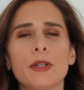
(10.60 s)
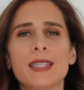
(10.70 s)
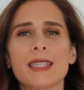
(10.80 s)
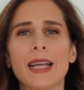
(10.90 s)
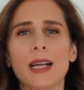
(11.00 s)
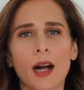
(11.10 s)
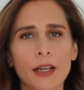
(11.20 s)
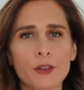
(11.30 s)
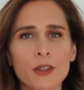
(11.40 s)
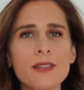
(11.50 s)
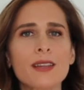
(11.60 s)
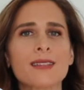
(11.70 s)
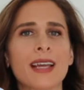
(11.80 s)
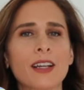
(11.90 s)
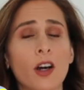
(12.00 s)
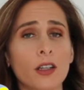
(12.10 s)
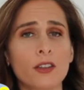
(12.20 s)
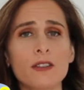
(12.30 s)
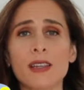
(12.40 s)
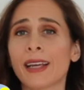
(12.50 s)
between a psychiatrist, a
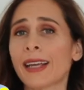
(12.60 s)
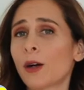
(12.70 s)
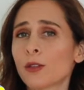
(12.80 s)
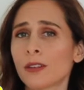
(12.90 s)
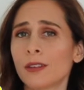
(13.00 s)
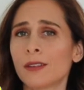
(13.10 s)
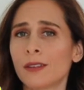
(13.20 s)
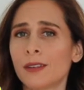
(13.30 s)
psychologist, and a counselor?